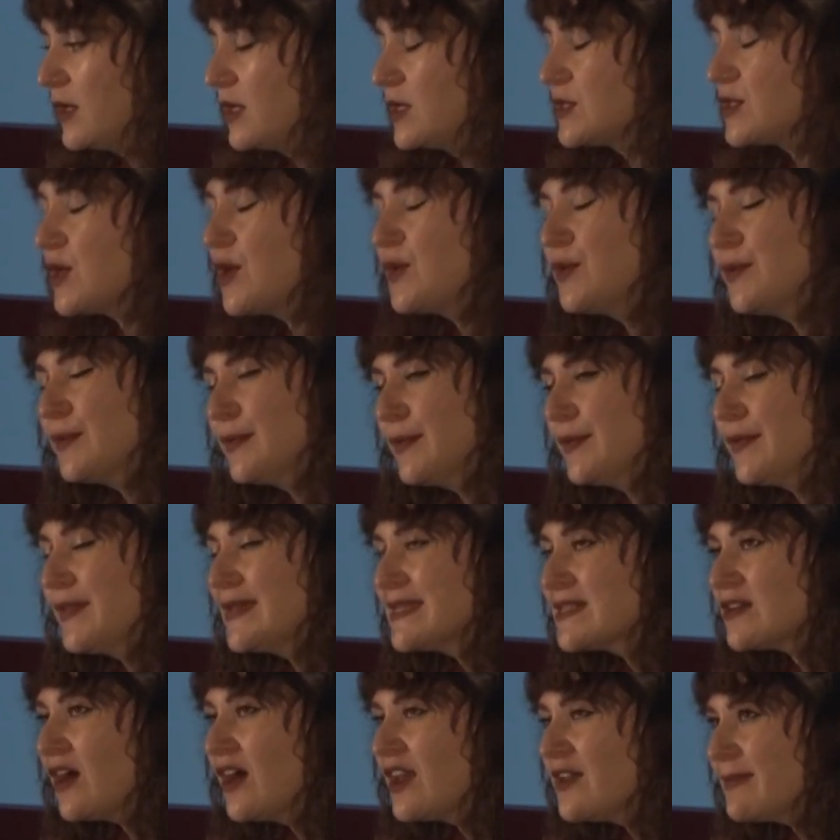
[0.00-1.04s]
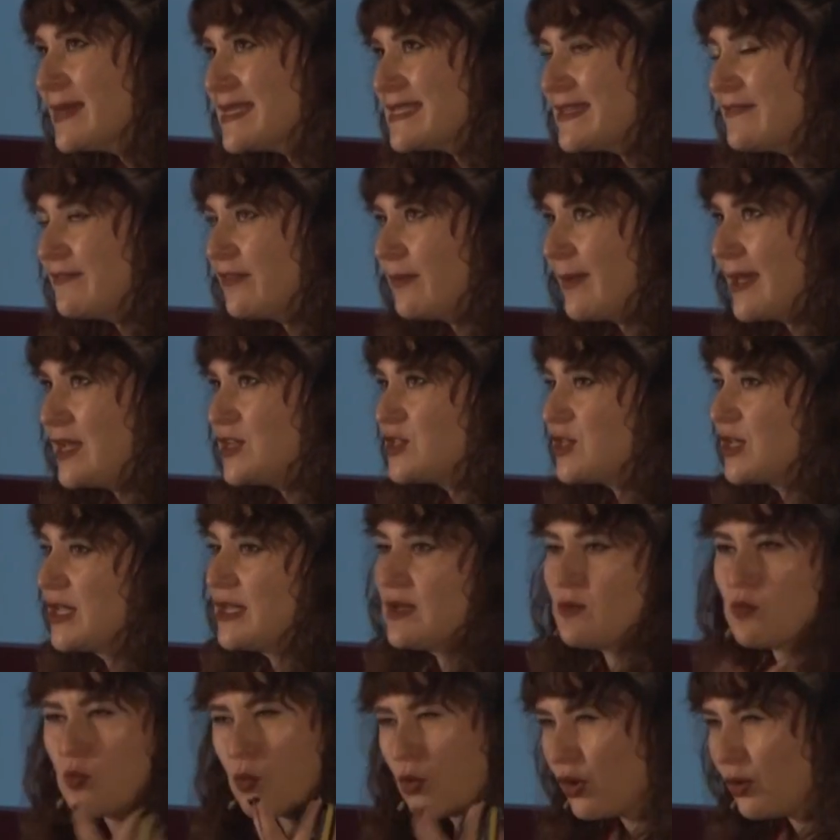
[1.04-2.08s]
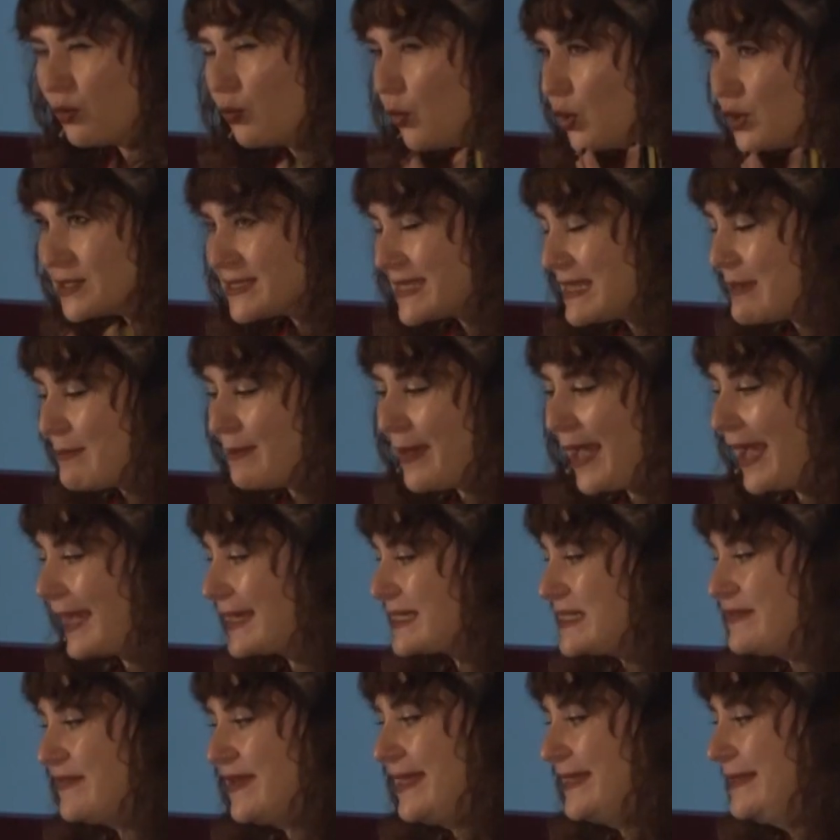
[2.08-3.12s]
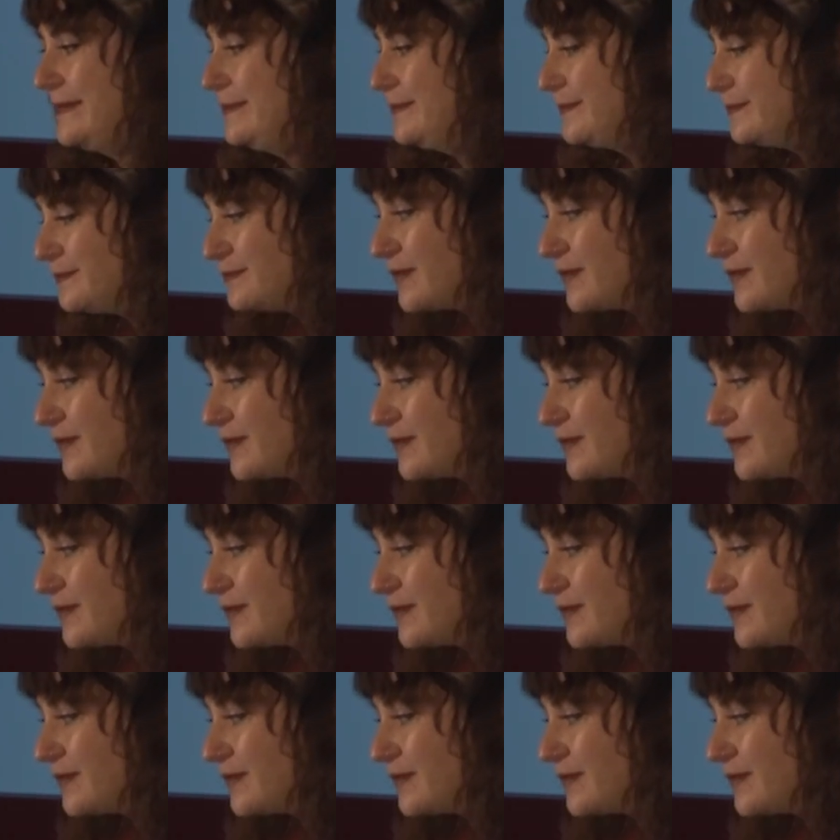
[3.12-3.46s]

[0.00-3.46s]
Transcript: So this kind of misinformation, what's the impact of it?